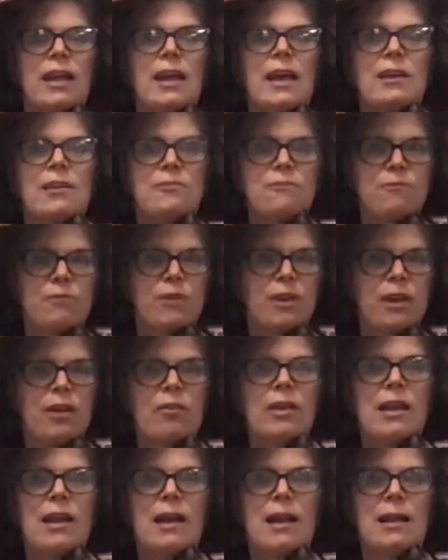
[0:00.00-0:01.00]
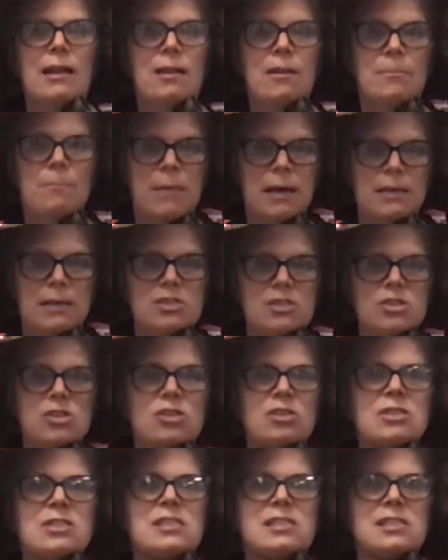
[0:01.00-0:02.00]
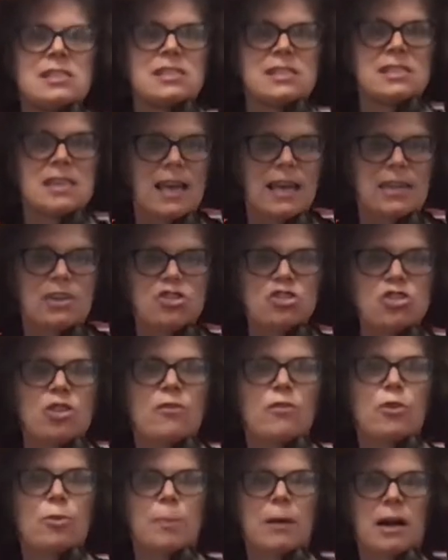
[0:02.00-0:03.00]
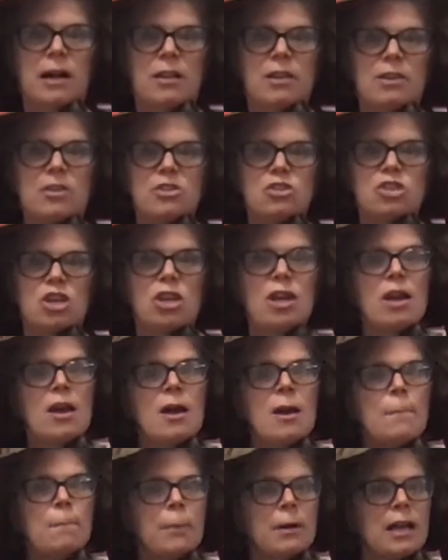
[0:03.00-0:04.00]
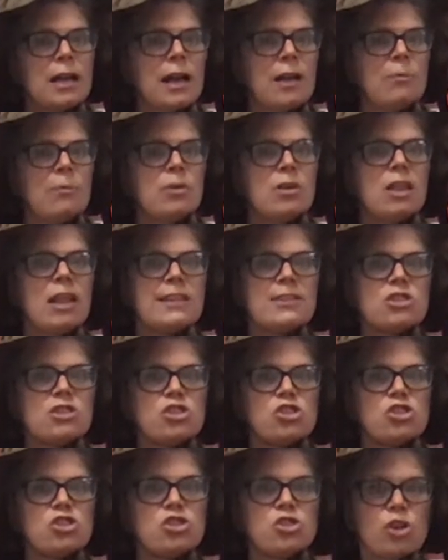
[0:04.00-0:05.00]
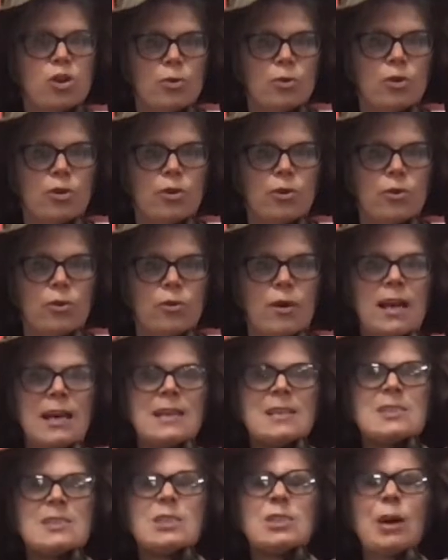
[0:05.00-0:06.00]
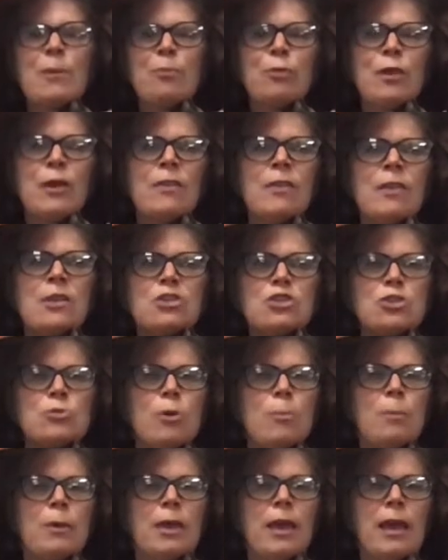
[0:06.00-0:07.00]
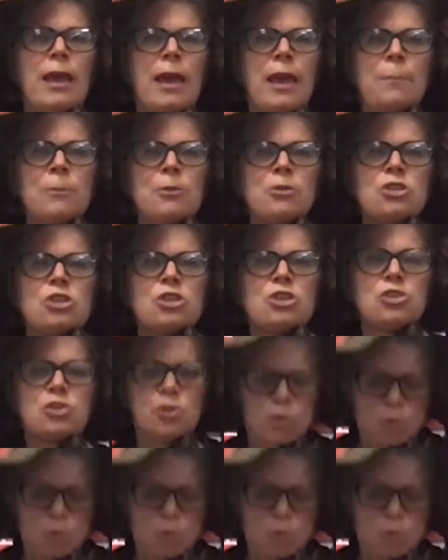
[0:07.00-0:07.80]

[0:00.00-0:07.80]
at a very elemental stage of herbology, but I would like to show you something that you will be able to do